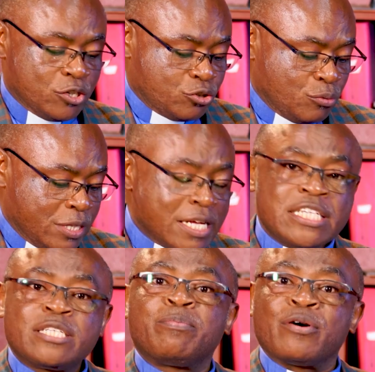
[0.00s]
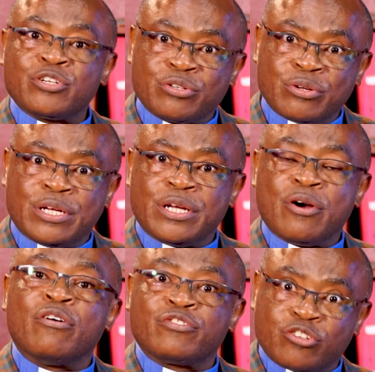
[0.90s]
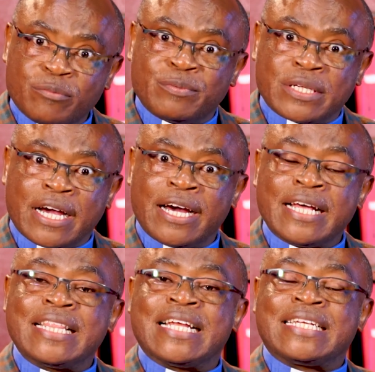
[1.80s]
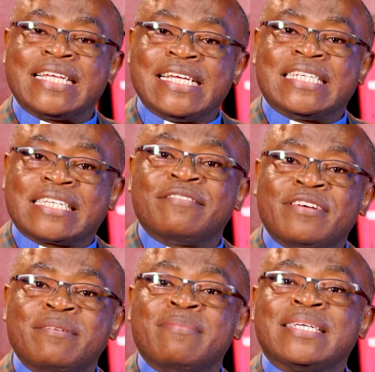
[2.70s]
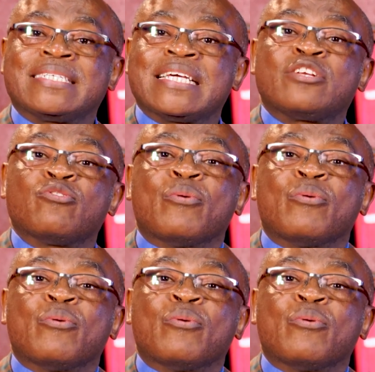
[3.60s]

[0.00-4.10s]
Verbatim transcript: So, this portion of scripture that is given by St.